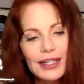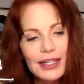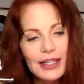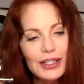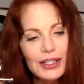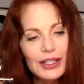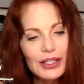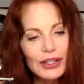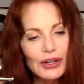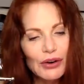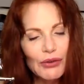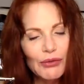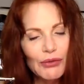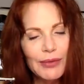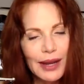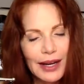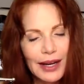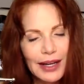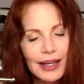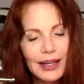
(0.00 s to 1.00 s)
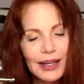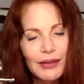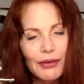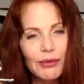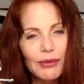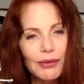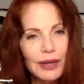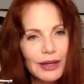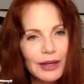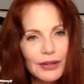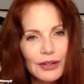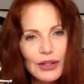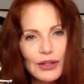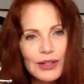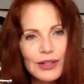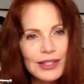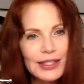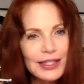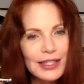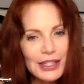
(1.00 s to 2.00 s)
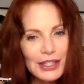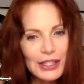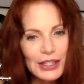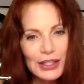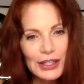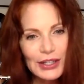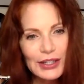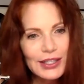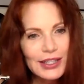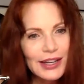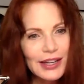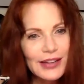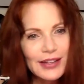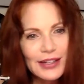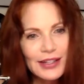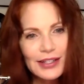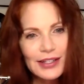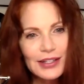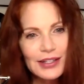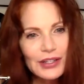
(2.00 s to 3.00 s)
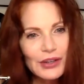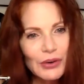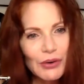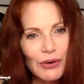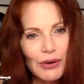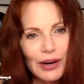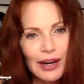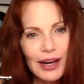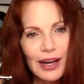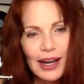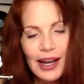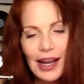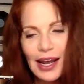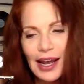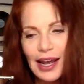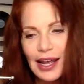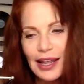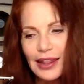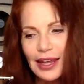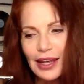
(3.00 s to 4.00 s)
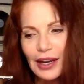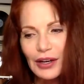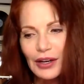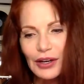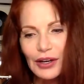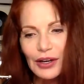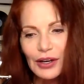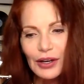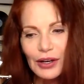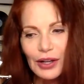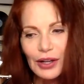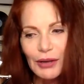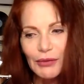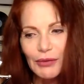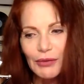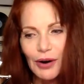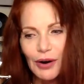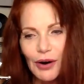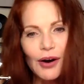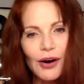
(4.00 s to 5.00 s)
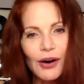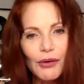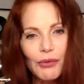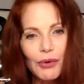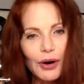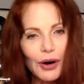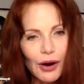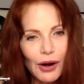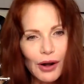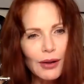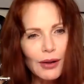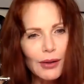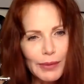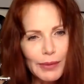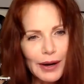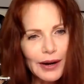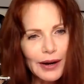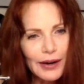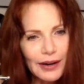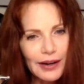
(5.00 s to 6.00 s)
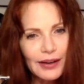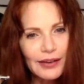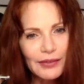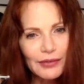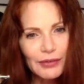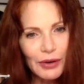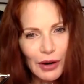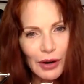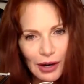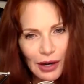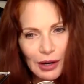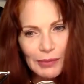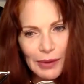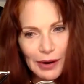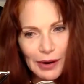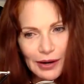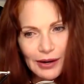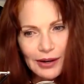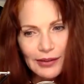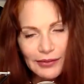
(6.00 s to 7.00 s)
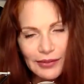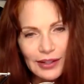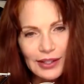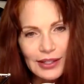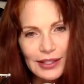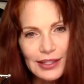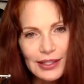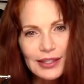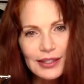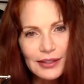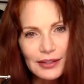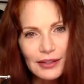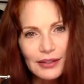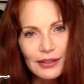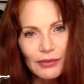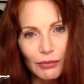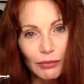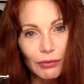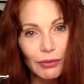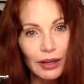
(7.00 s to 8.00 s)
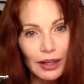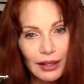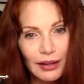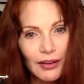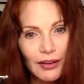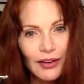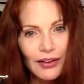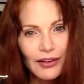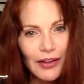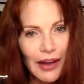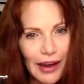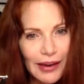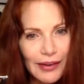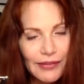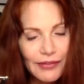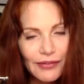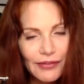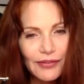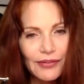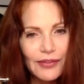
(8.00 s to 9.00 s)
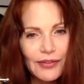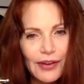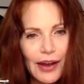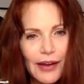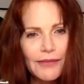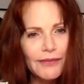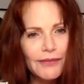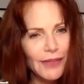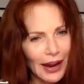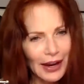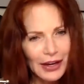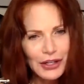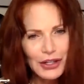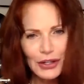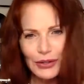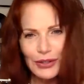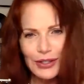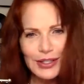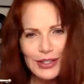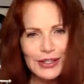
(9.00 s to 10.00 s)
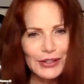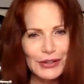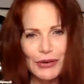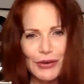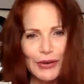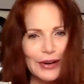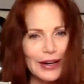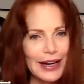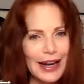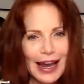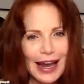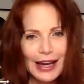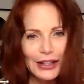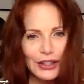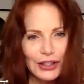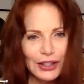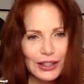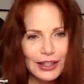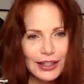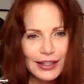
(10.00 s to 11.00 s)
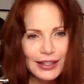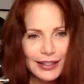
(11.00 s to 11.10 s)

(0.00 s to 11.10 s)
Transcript: so many weird twists and turns on this story that we're all a part of. We're all a part of this real life adventure story, actually,